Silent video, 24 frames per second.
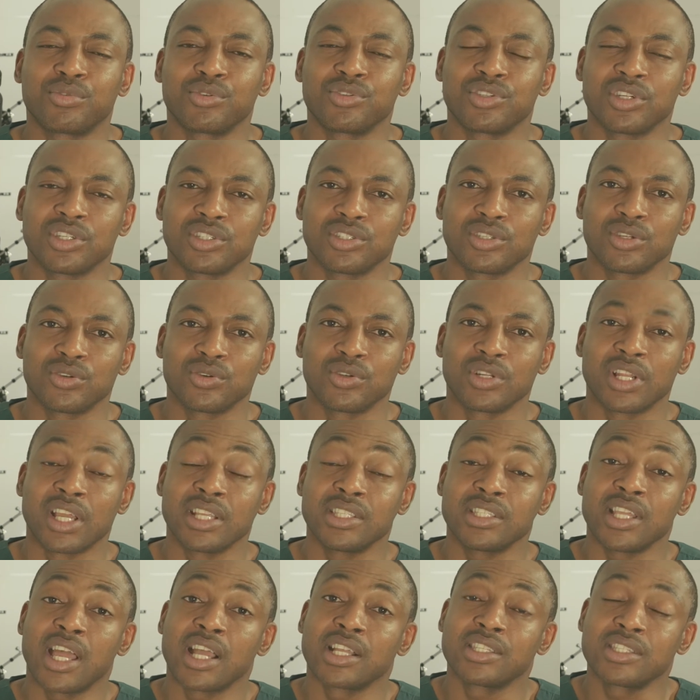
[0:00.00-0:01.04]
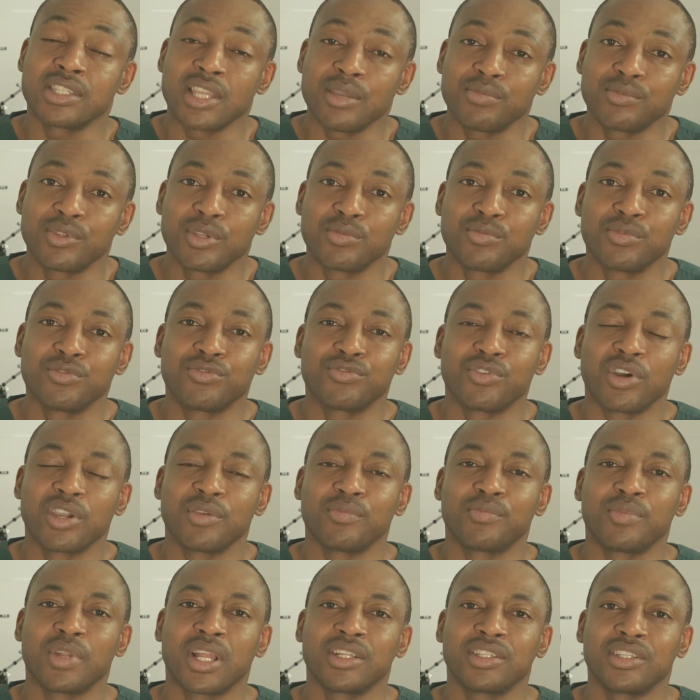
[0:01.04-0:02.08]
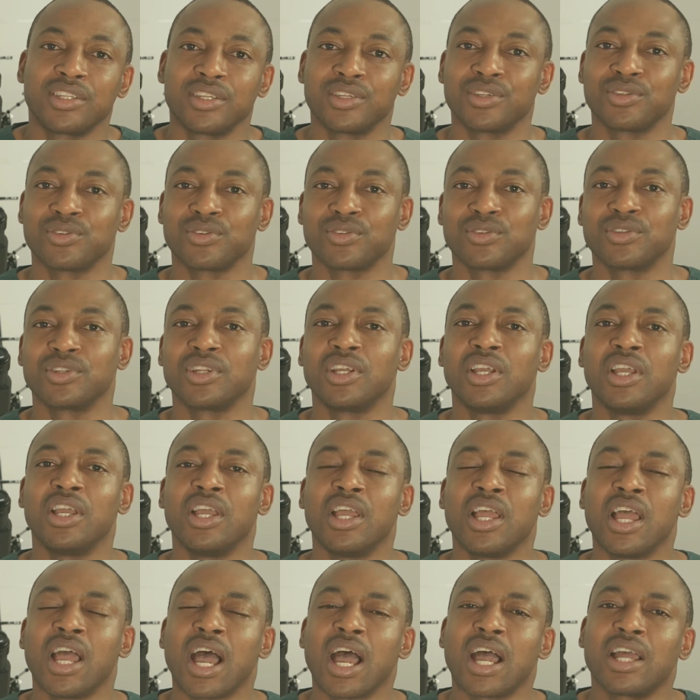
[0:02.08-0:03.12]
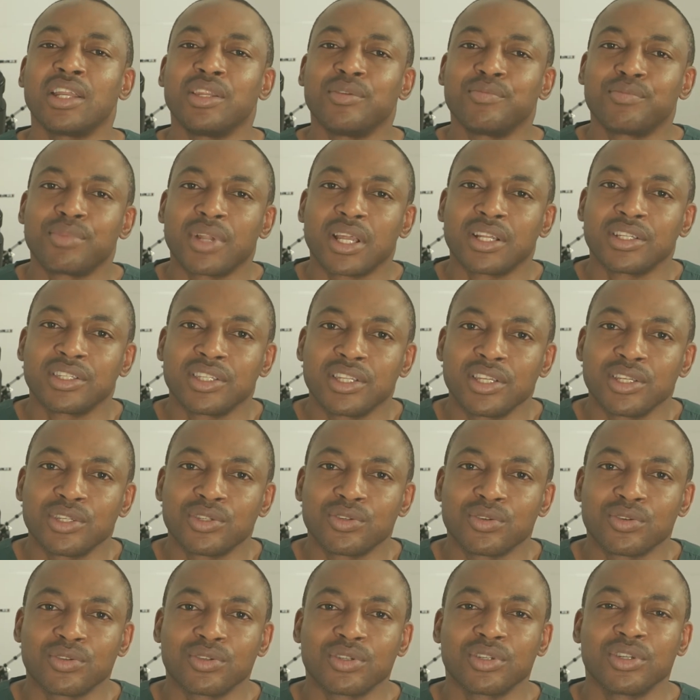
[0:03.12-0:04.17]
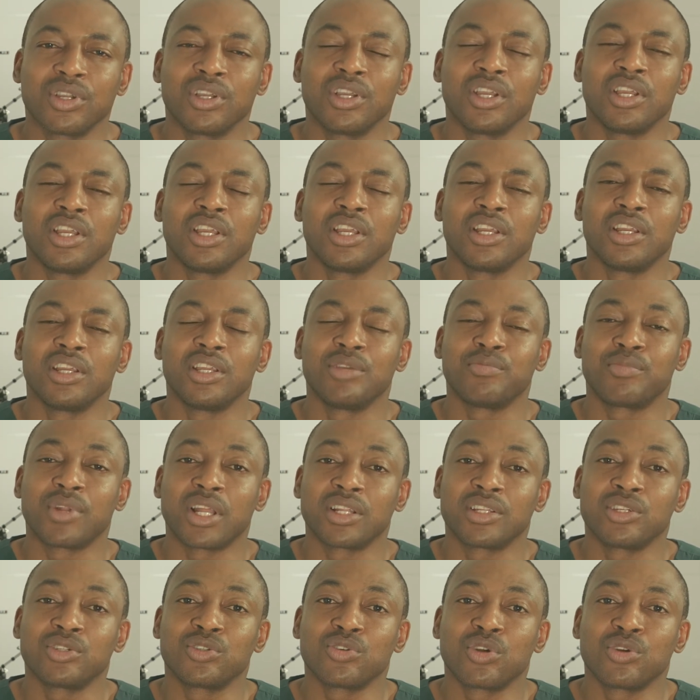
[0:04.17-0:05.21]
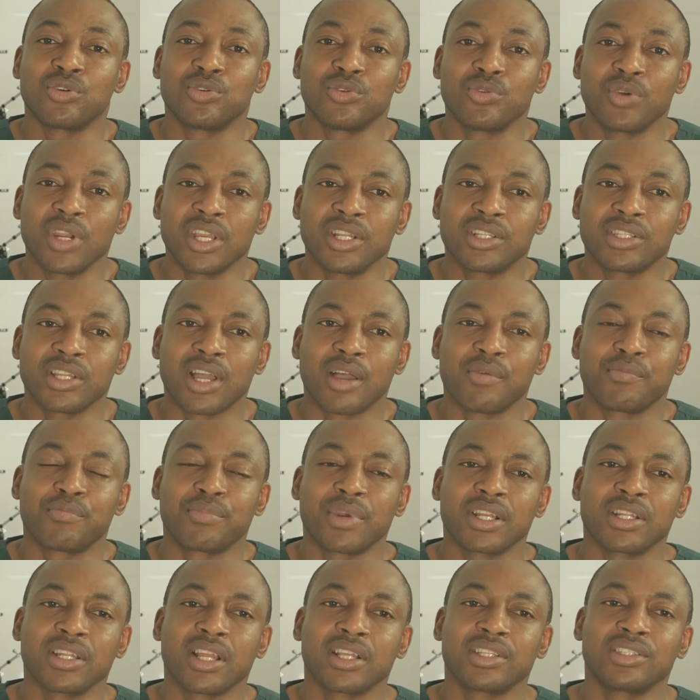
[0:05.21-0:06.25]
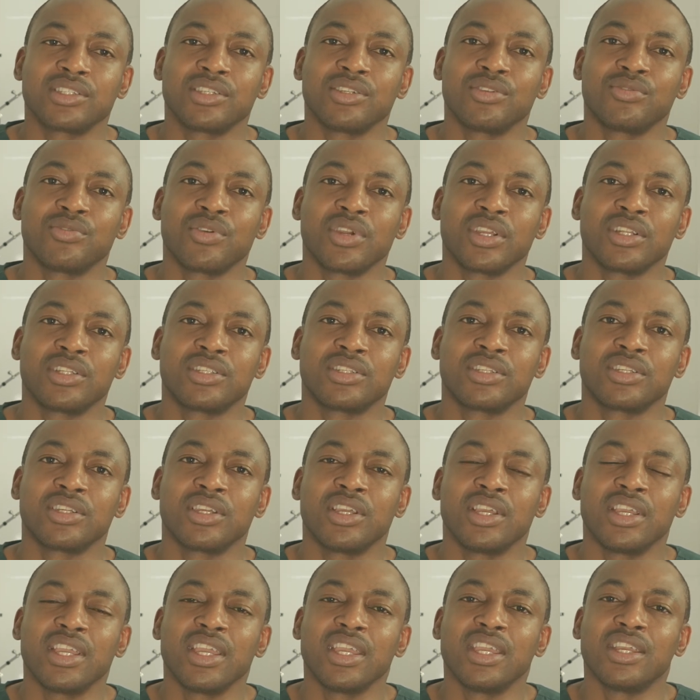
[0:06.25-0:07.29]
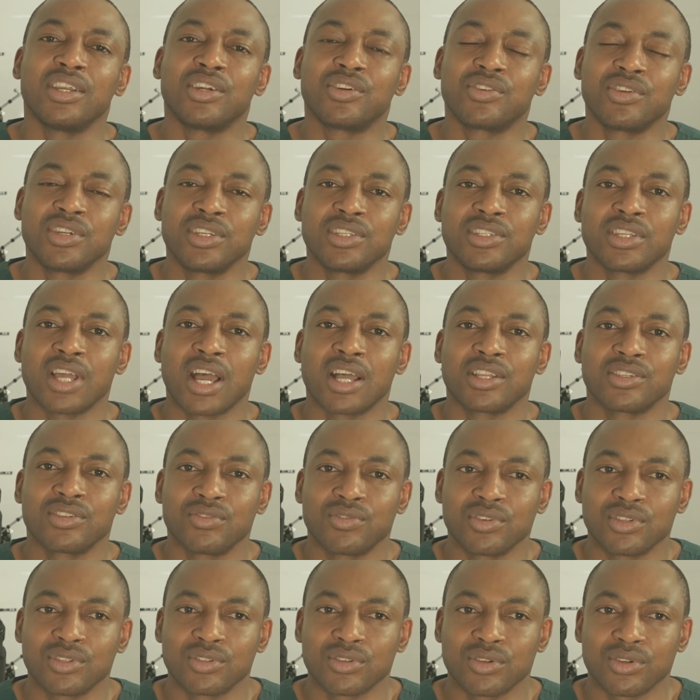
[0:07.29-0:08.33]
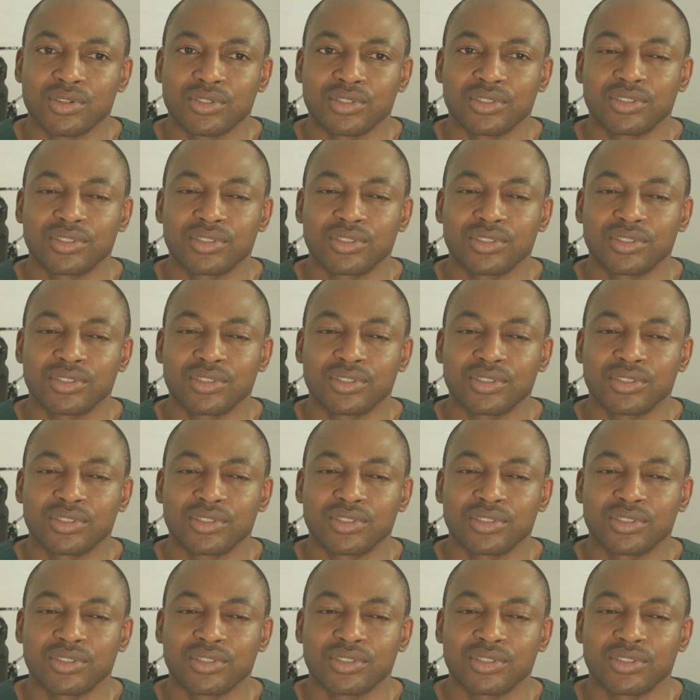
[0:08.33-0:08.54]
progesterone that is acceptable for implantation, and implantation rate and pregnancy rates increase as a result.